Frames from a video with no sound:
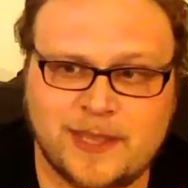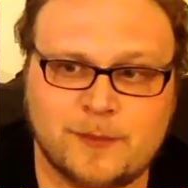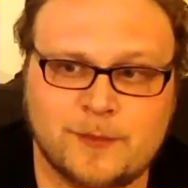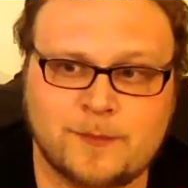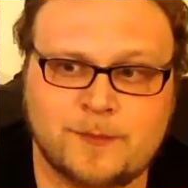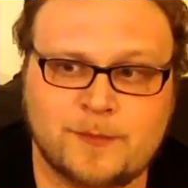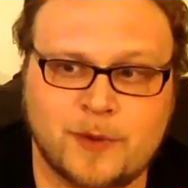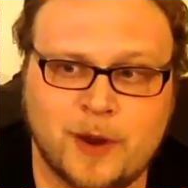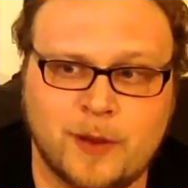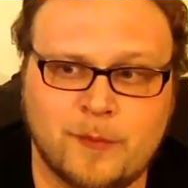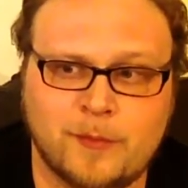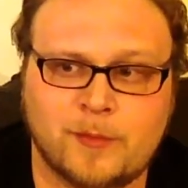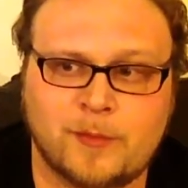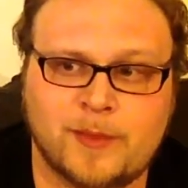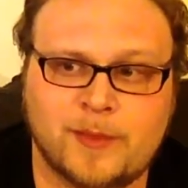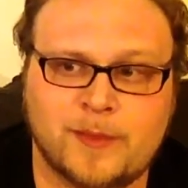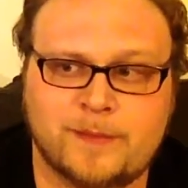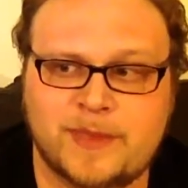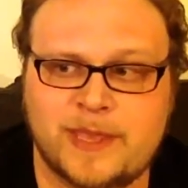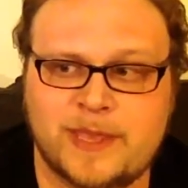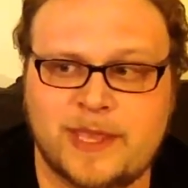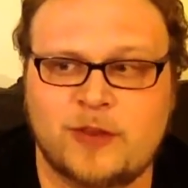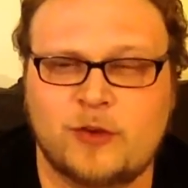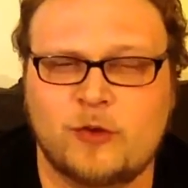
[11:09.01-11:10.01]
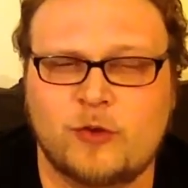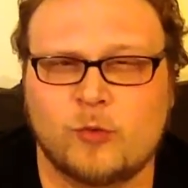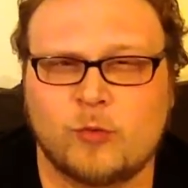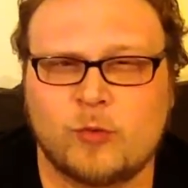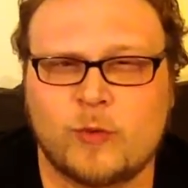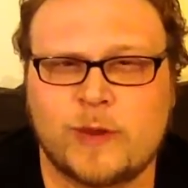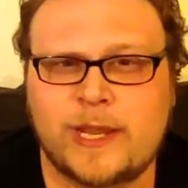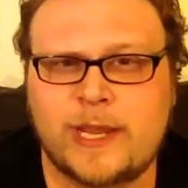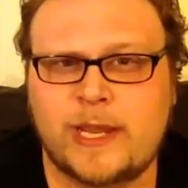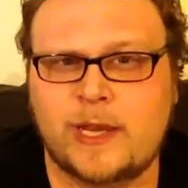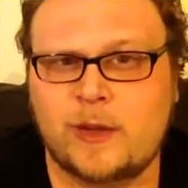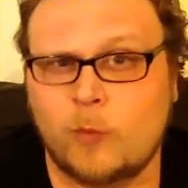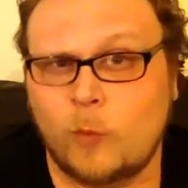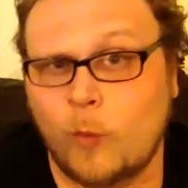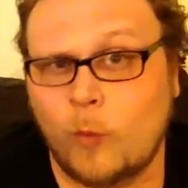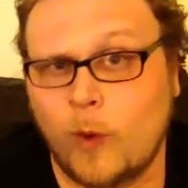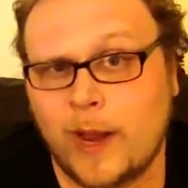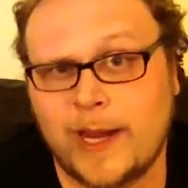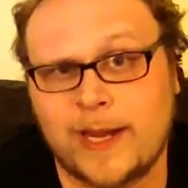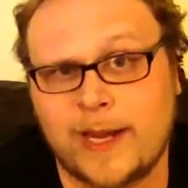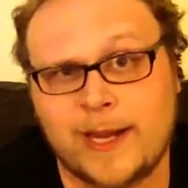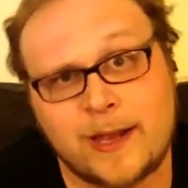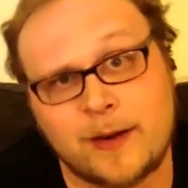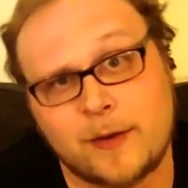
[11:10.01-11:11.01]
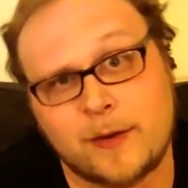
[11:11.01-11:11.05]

it would probably be green, white.